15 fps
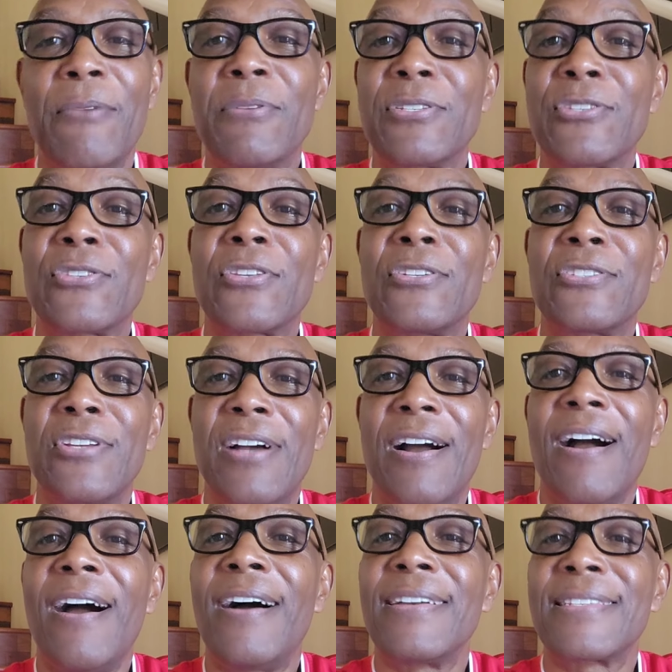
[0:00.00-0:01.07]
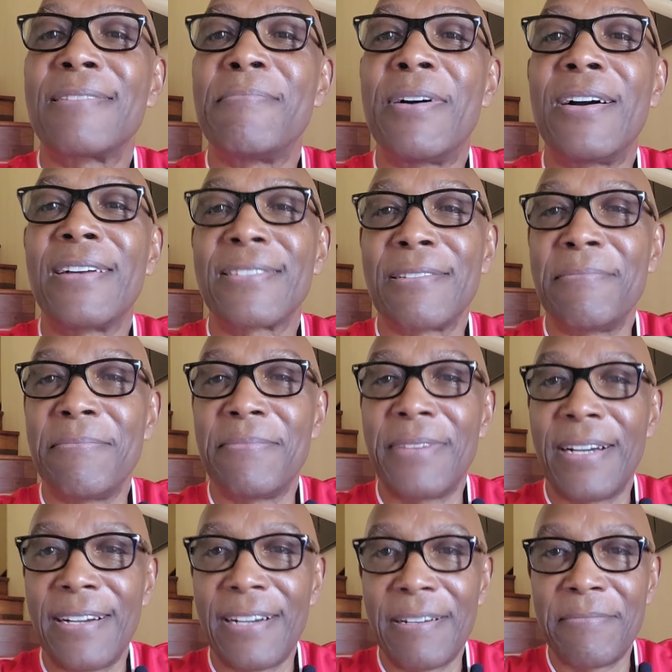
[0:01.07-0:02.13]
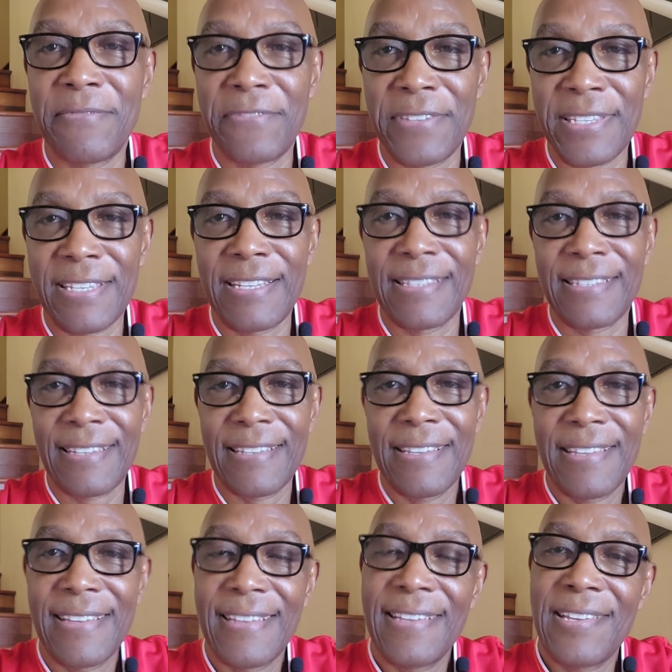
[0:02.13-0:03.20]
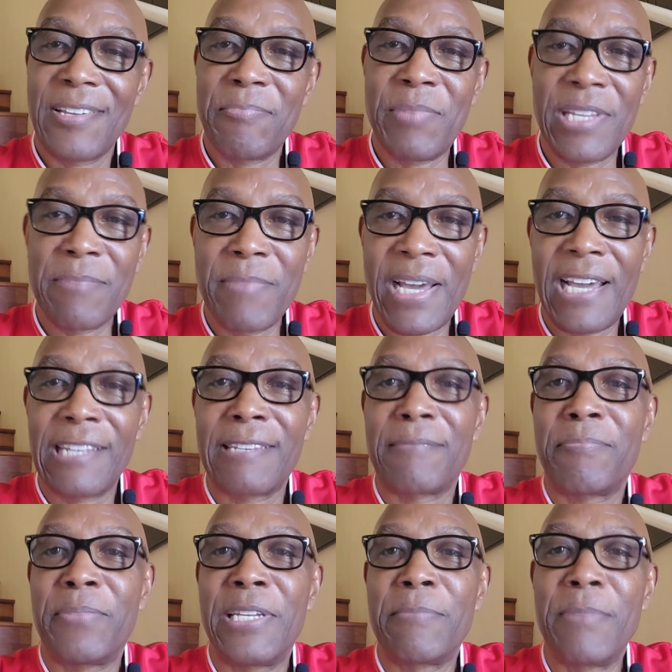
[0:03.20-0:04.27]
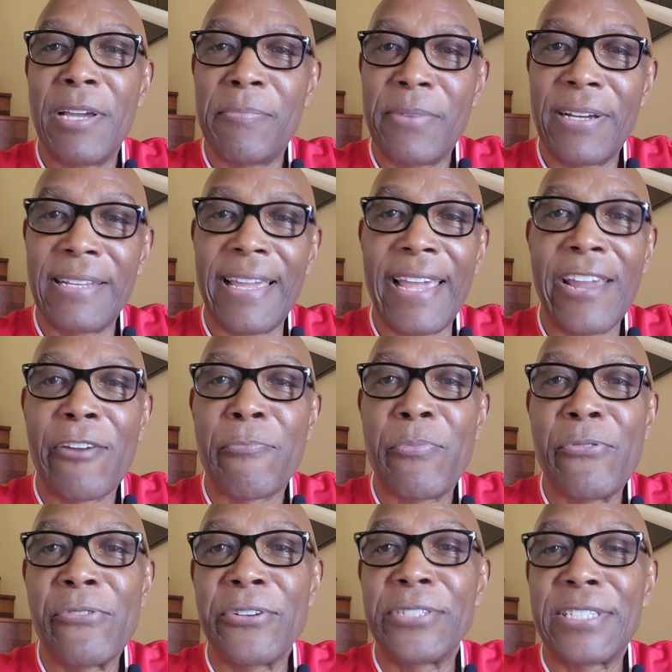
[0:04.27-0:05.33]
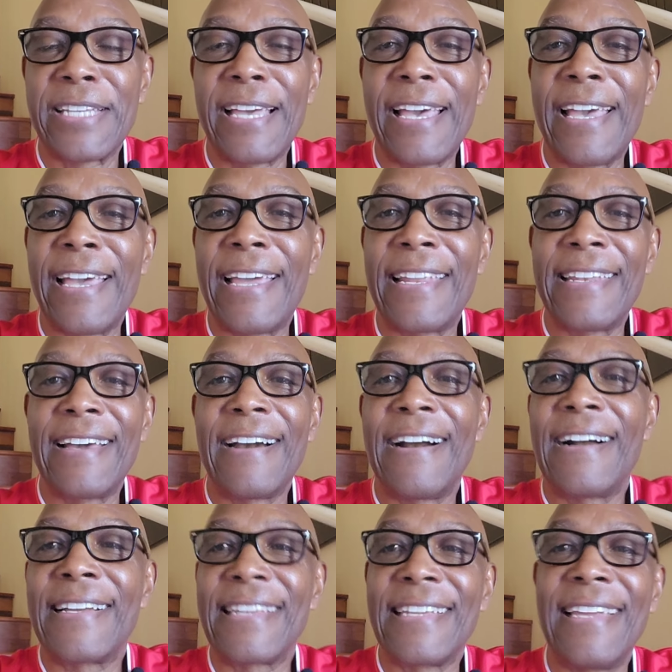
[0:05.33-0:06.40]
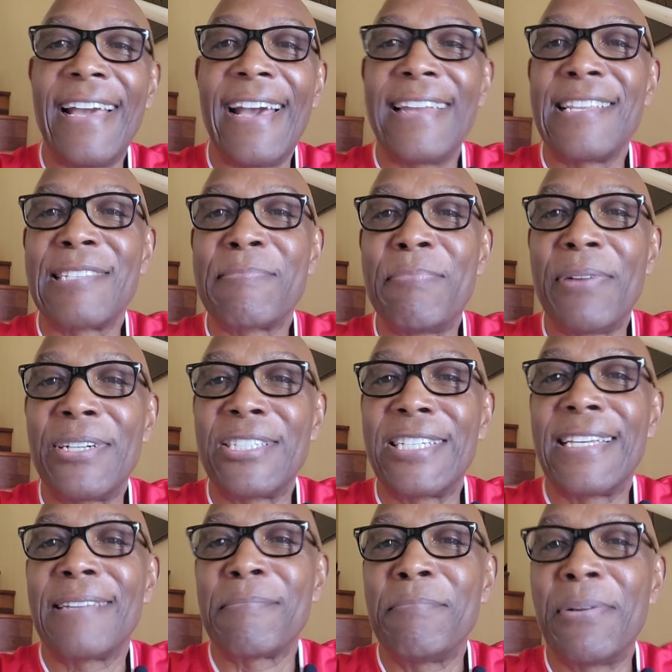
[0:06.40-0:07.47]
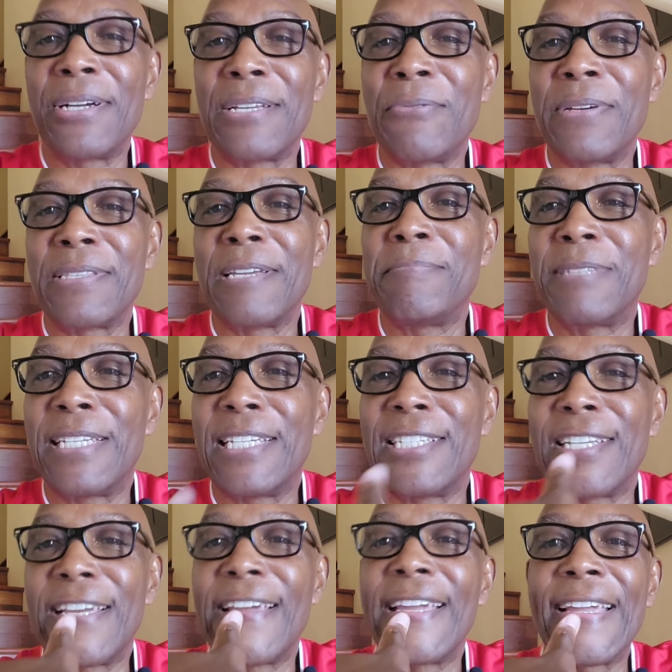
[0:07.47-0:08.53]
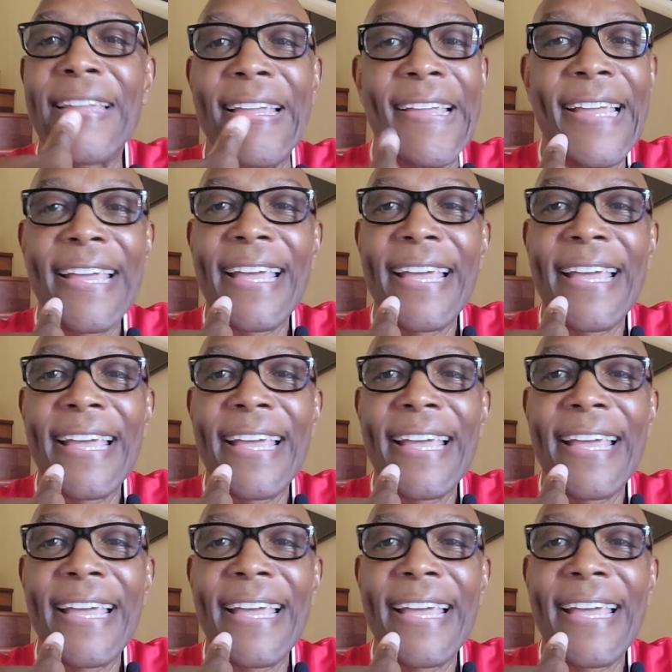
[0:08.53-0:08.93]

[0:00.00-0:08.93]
That was such an awesome, awesome um, visit. Big Matt picked me up at the airport, and uh, he had his buddy, buddy with him, T J.